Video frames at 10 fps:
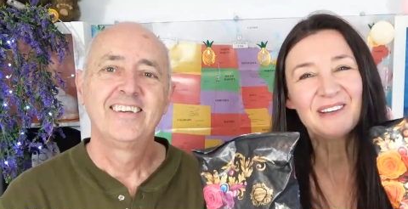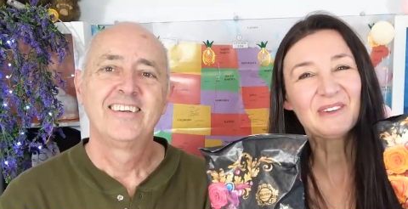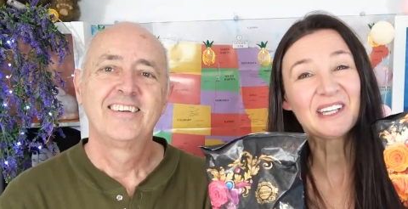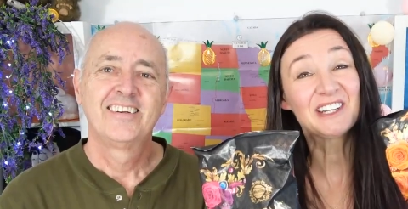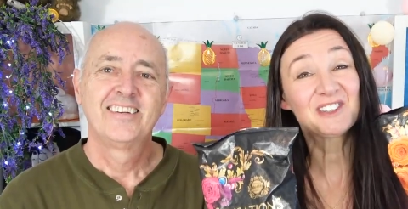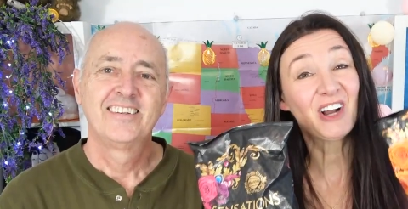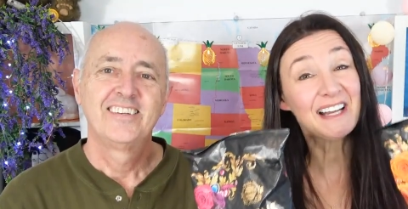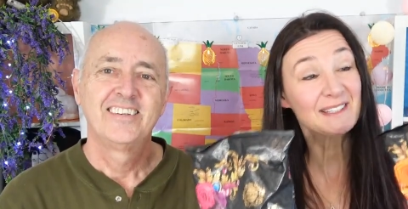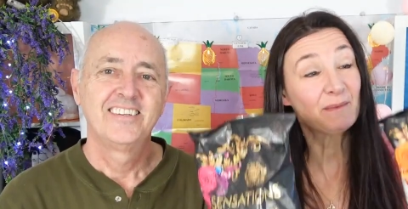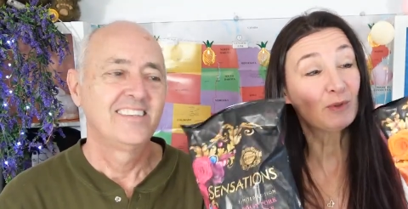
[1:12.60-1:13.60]
Speaker 1: up, we're going to
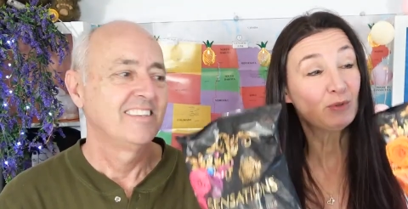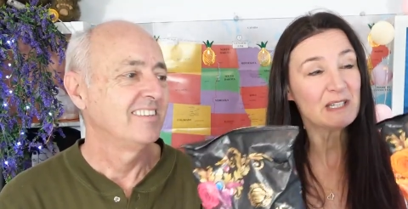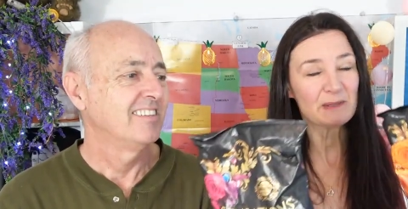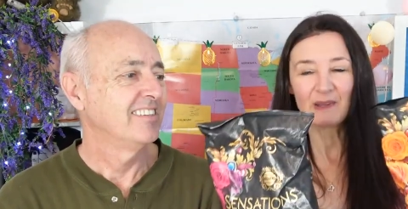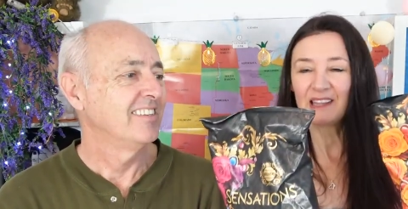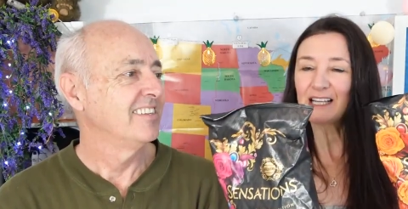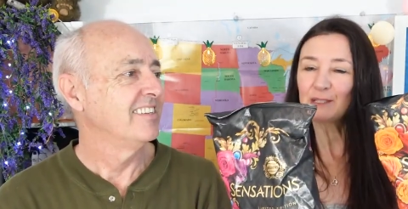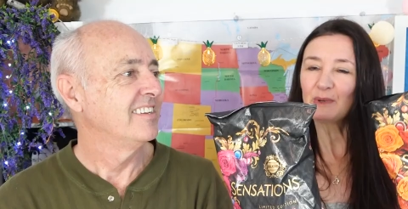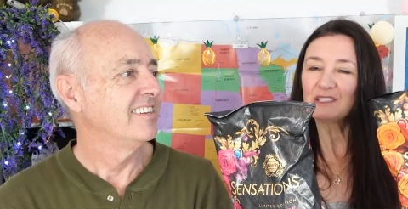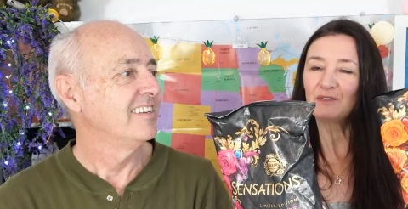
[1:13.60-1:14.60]
try some crisps, and
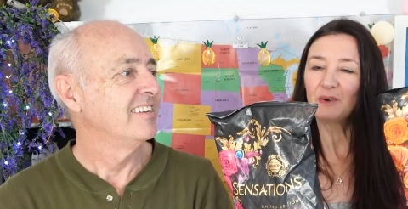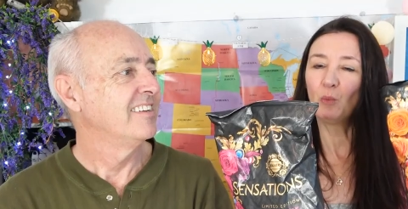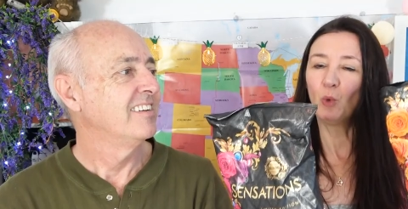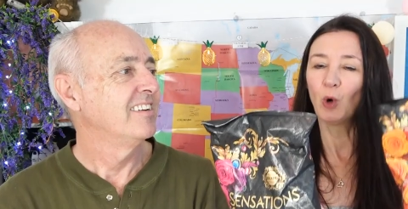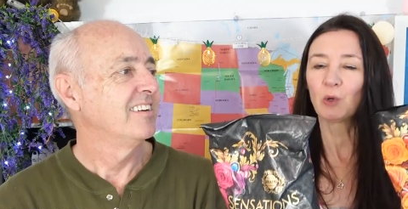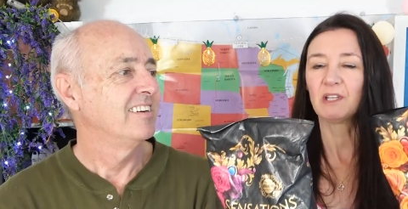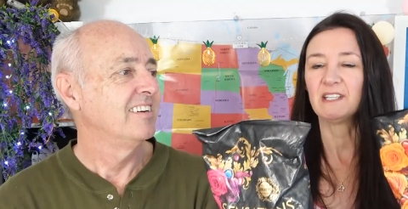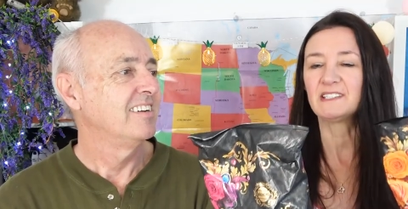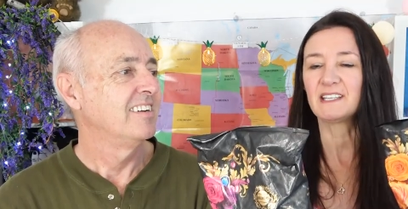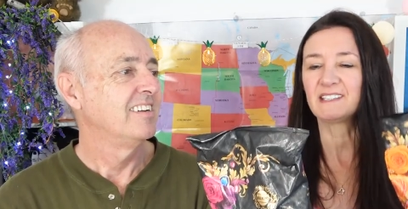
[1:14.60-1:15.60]
these ones are from
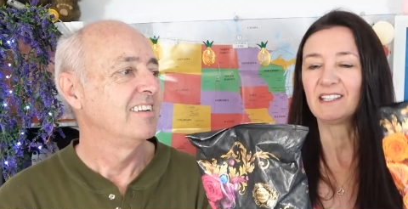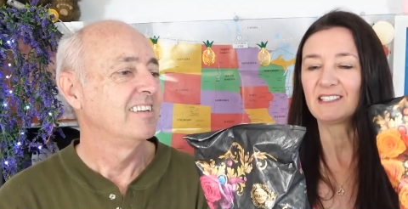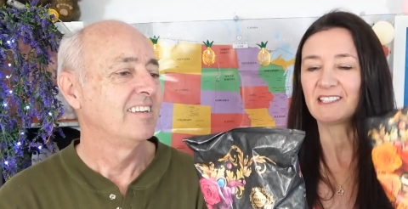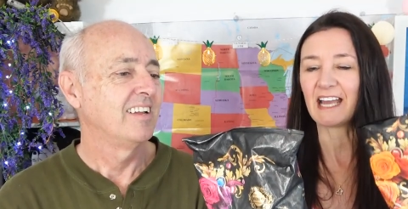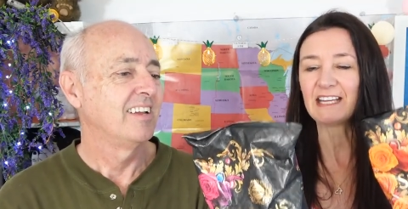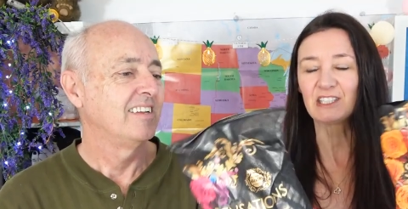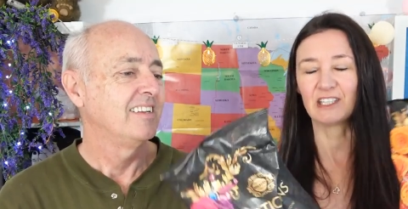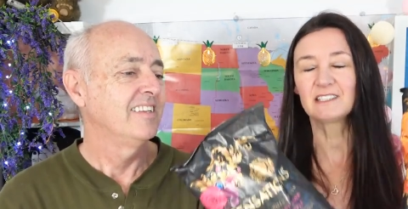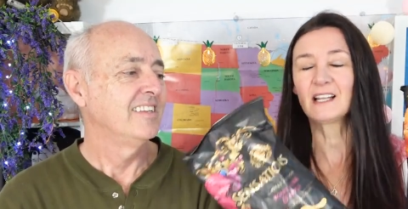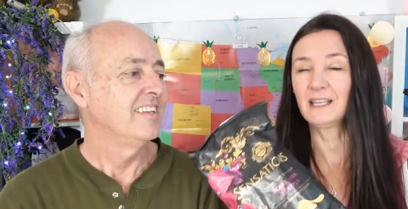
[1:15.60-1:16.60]
Walkers. They're
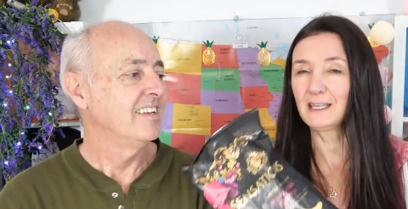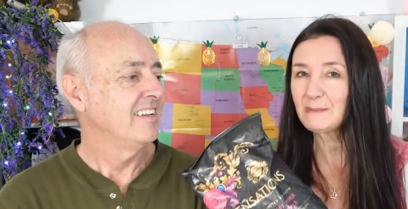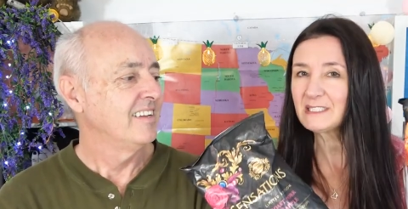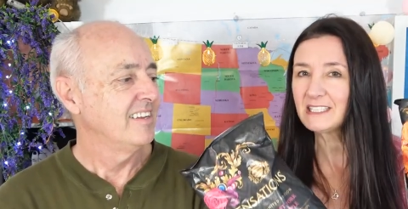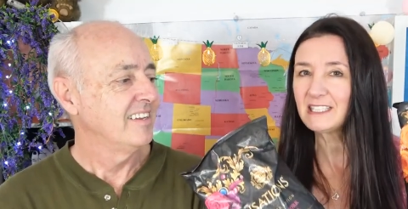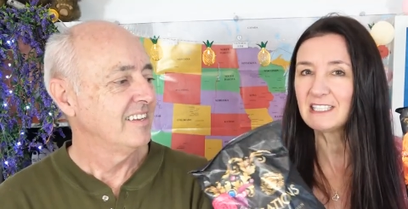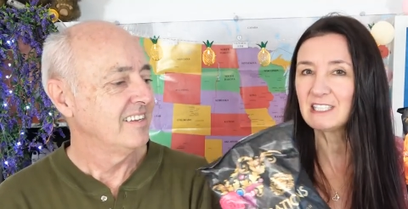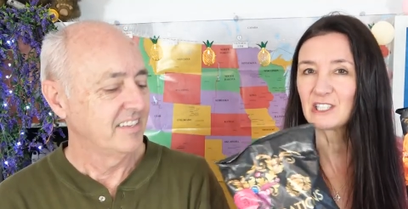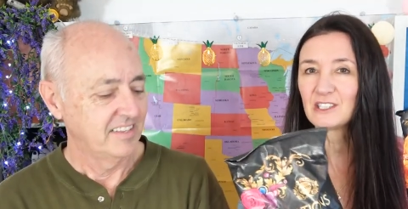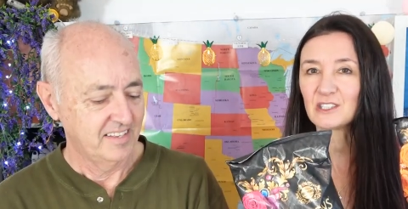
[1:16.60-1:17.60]
Sensations, limited
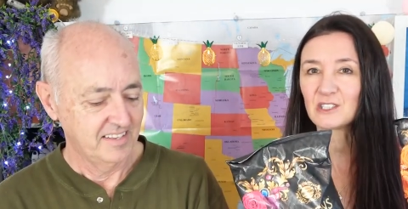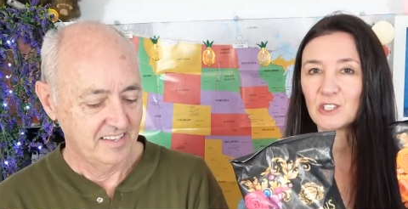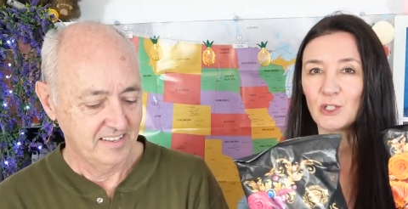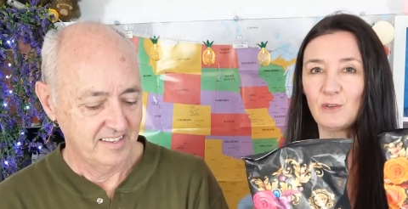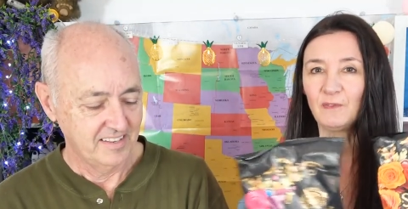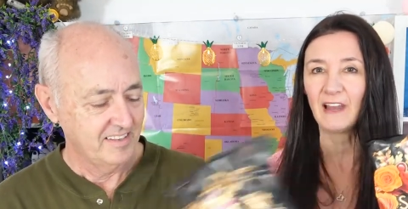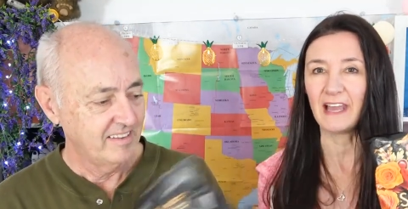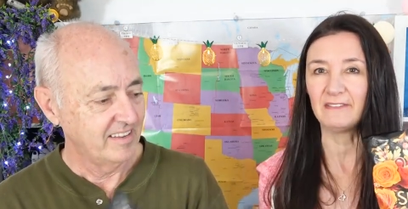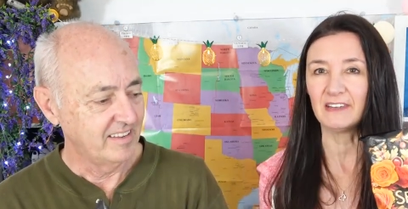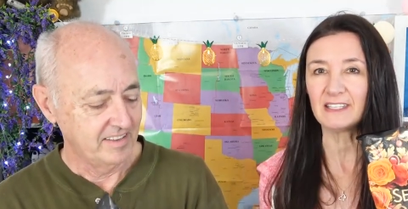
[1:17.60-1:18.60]
editions. There's two
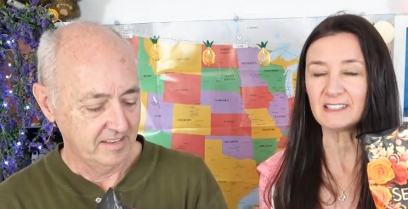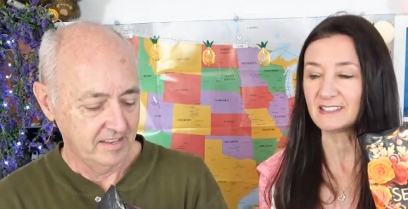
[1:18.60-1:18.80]
flavours,